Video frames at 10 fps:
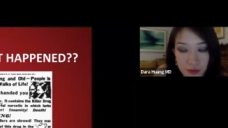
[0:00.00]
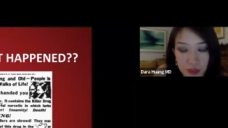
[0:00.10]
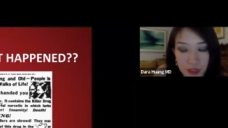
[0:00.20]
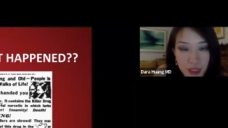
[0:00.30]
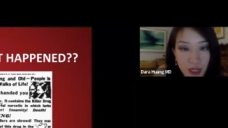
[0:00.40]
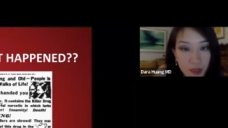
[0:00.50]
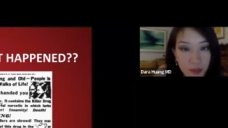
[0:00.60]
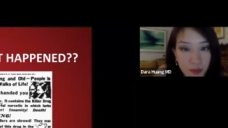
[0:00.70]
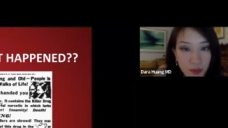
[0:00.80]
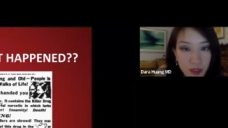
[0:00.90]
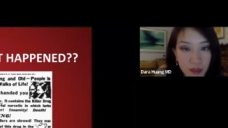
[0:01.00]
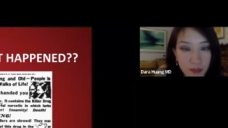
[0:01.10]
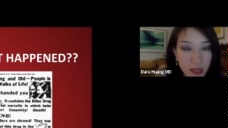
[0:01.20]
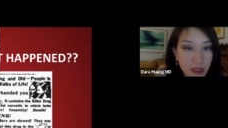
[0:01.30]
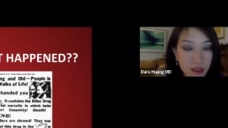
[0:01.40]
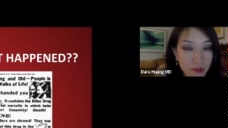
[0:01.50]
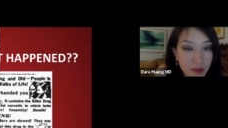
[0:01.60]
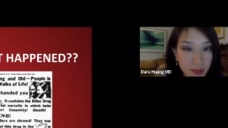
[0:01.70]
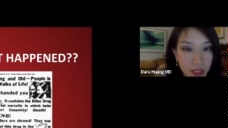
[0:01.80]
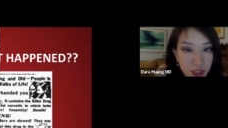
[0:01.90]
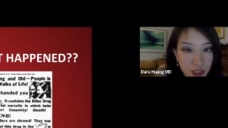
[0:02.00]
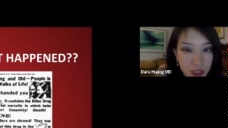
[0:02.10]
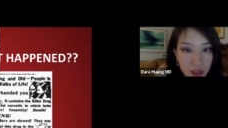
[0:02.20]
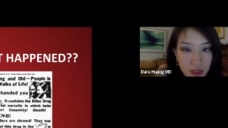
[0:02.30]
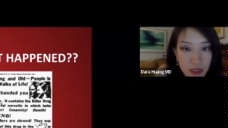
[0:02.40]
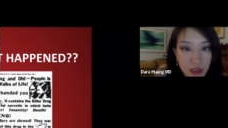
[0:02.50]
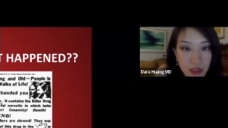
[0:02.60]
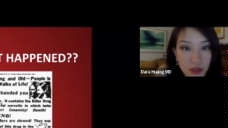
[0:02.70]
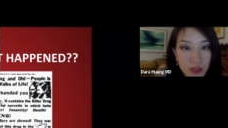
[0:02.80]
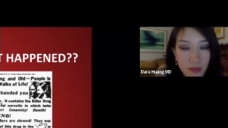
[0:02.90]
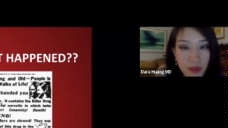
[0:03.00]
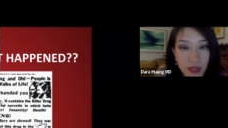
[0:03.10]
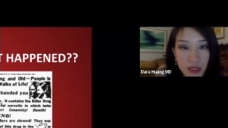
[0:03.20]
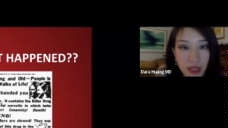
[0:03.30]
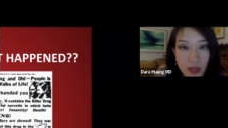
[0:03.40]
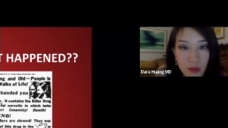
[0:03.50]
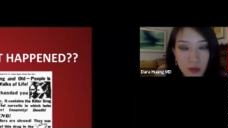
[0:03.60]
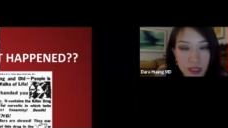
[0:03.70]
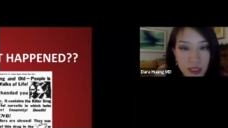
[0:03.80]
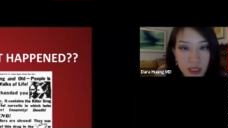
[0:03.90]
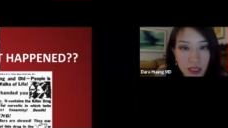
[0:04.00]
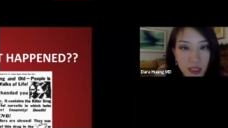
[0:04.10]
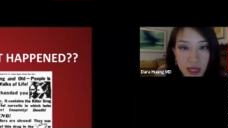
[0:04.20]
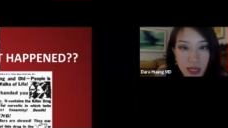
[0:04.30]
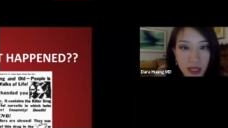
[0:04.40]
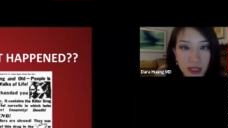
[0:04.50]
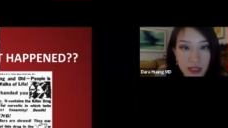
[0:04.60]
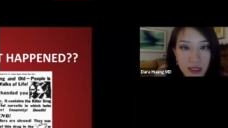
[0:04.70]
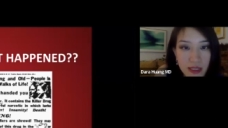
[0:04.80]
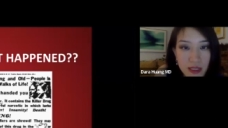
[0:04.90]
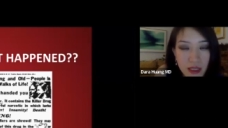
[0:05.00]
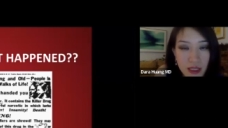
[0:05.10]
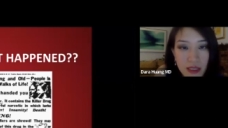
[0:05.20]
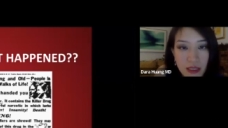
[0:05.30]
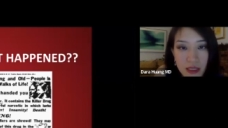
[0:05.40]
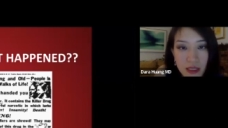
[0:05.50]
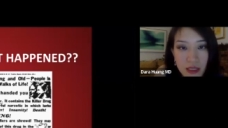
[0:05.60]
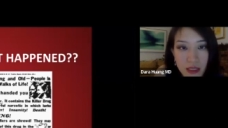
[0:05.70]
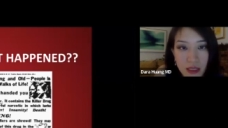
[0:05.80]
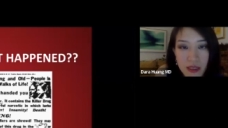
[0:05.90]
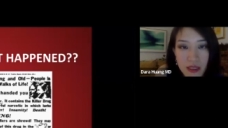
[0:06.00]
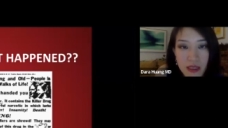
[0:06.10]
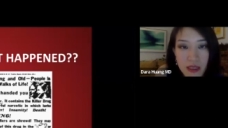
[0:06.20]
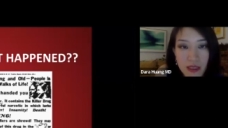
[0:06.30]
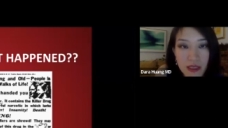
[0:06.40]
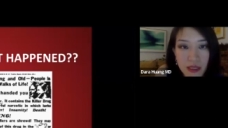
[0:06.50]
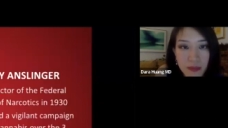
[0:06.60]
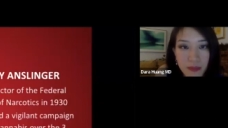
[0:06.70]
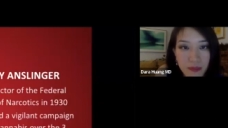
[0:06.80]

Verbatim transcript: to help with pain and inflammation to something that was seen as illegal and illicit?